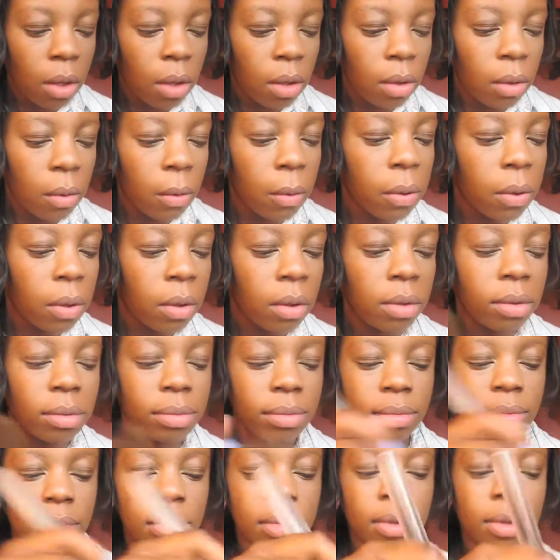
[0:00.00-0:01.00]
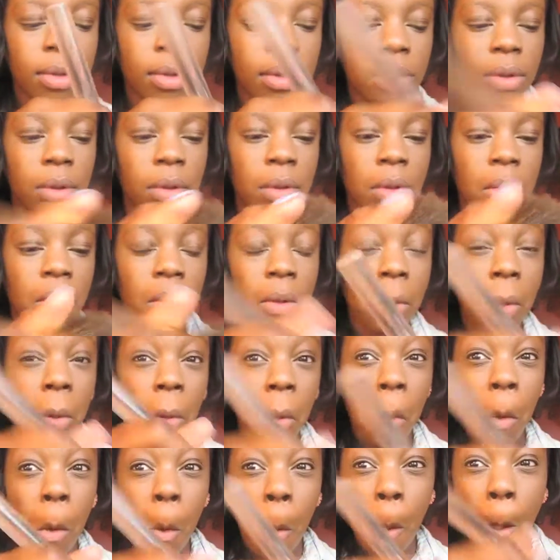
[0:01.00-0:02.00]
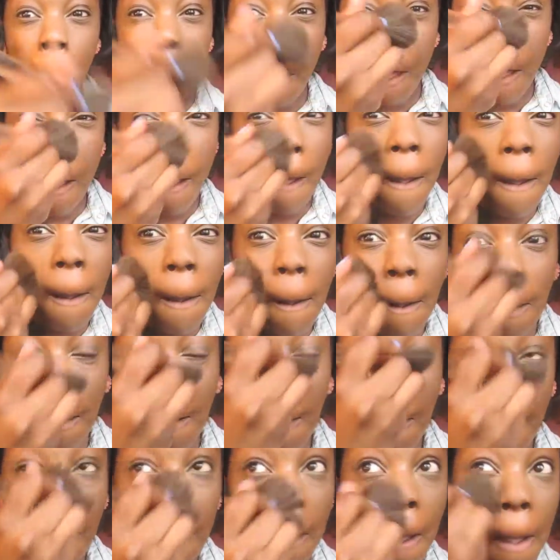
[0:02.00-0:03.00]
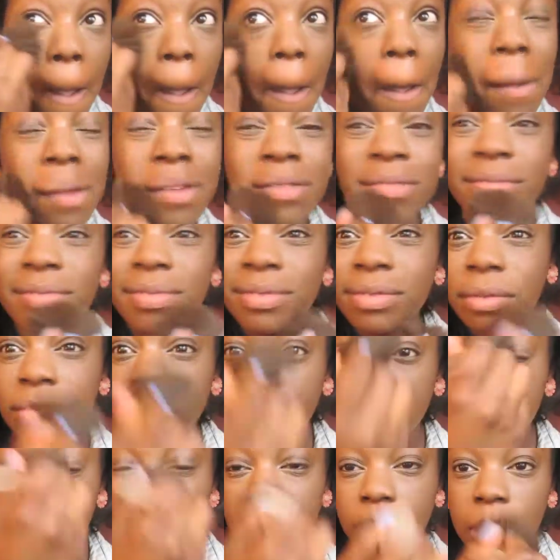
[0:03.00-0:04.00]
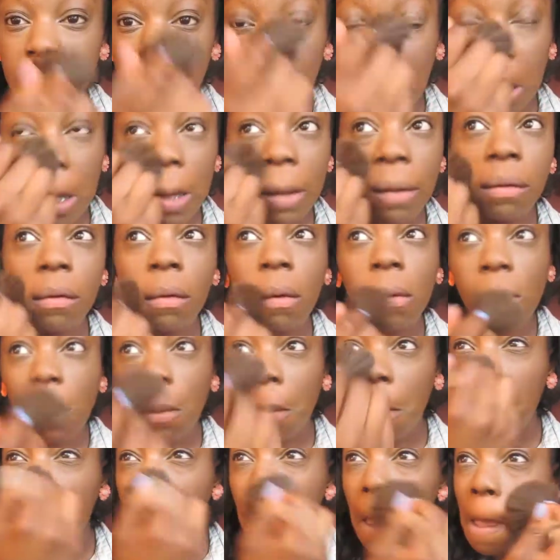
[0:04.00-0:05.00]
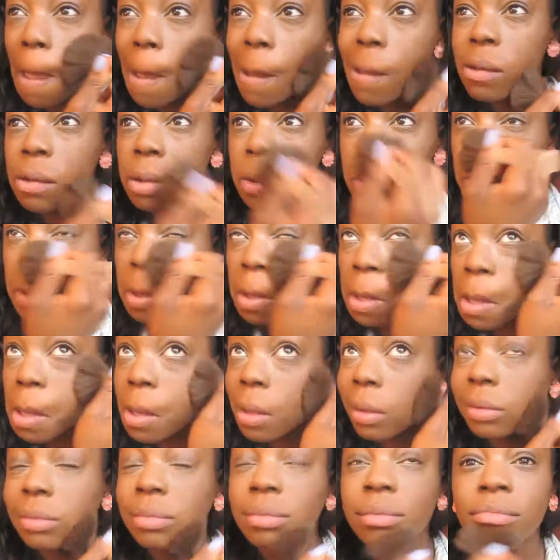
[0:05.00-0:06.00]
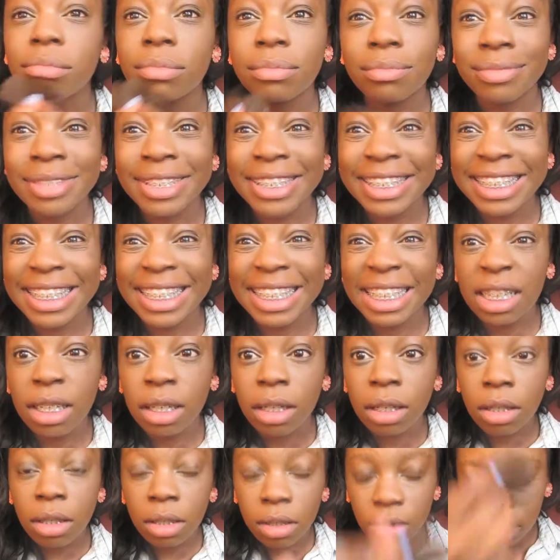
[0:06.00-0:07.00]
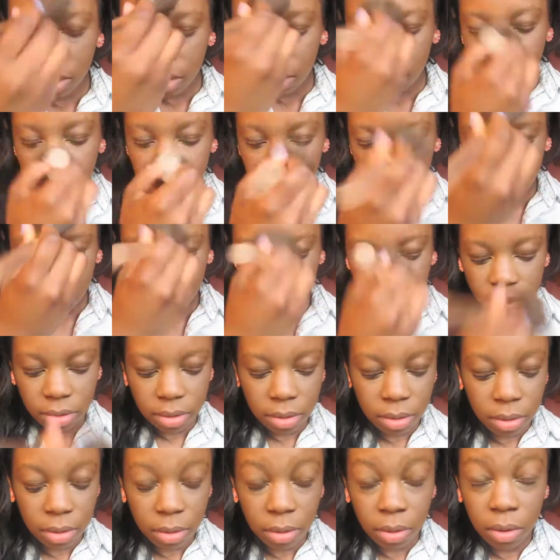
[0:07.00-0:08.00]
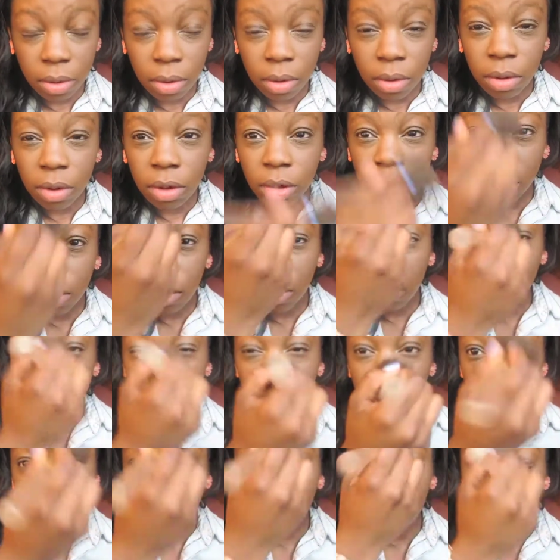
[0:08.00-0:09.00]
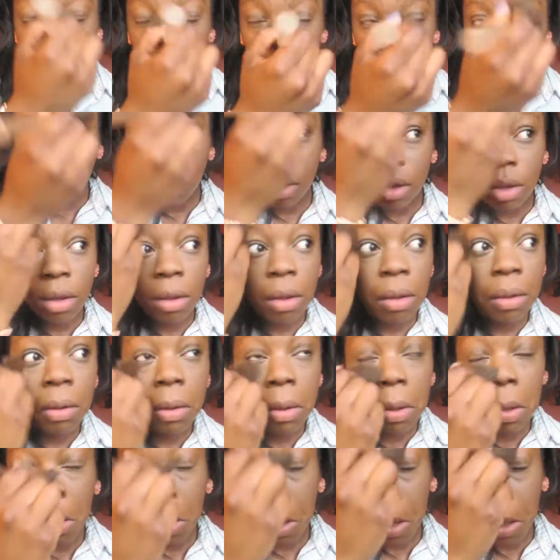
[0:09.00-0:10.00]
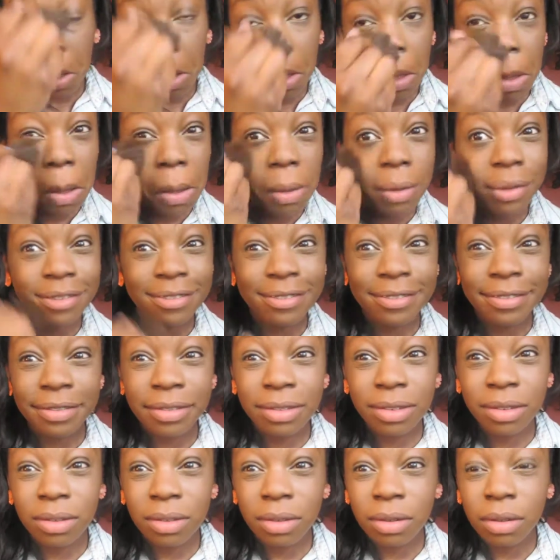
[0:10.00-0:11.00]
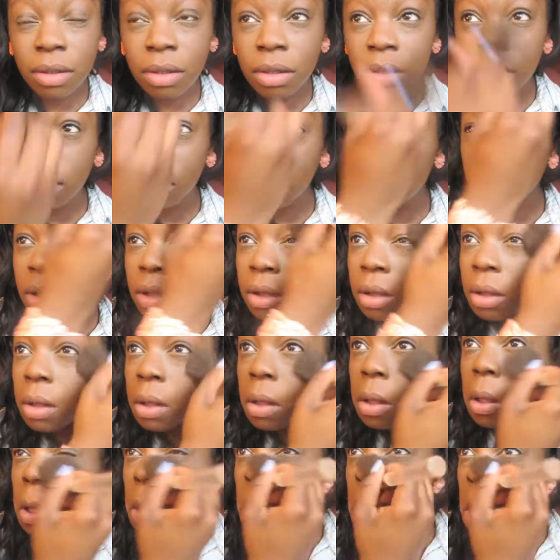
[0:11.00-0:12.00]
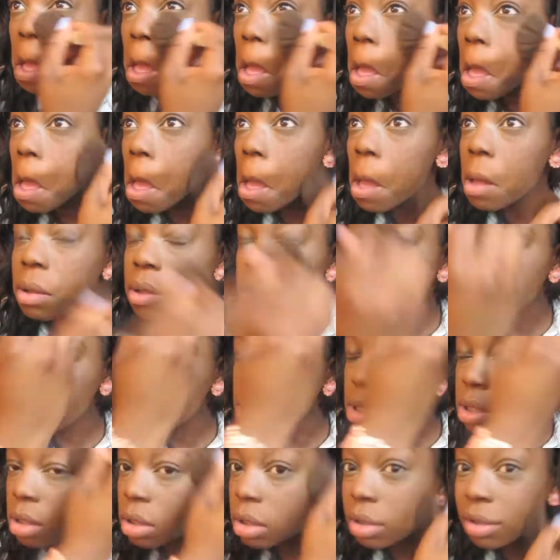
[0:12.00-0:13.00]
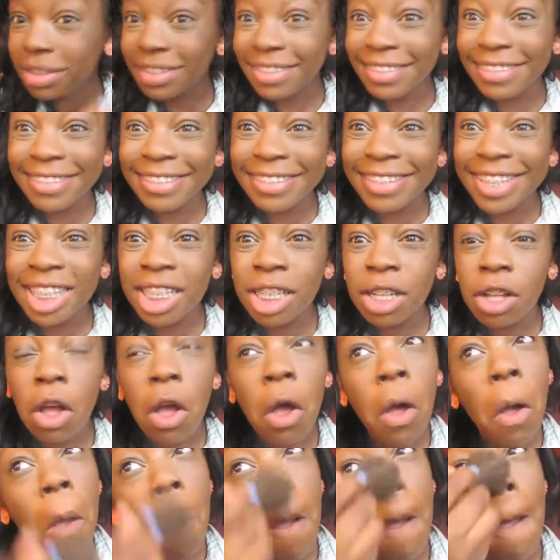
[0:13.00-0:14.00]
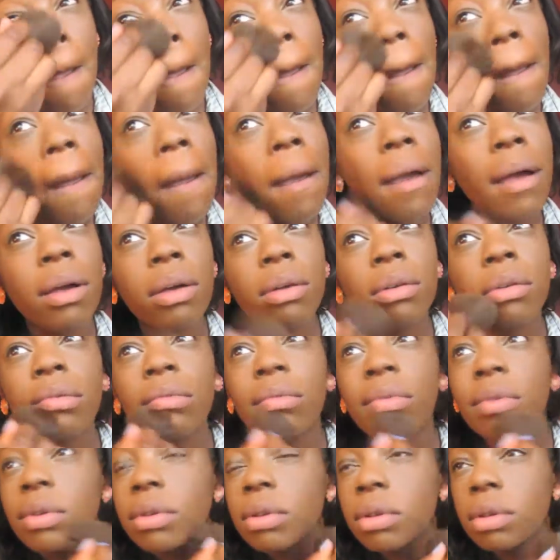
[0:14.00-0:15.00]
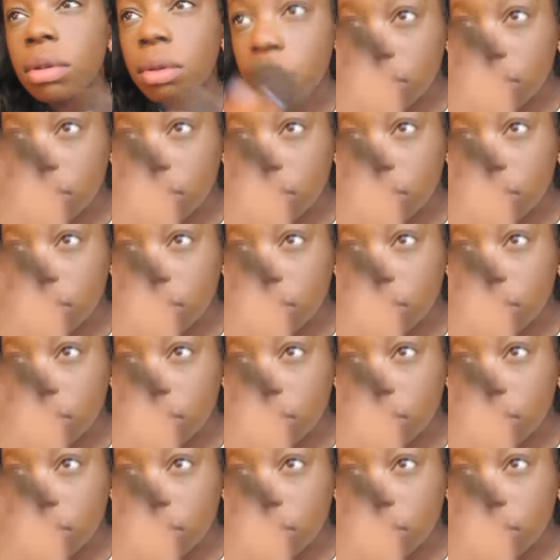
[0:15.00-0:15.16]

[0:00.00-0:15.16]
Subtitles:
it comes off very easily, so you don't need a lot to give like that flawless look to your skin, which is awesome because little is too much. I don't know, it's some kind of saying like that. Like less is best. Less is best.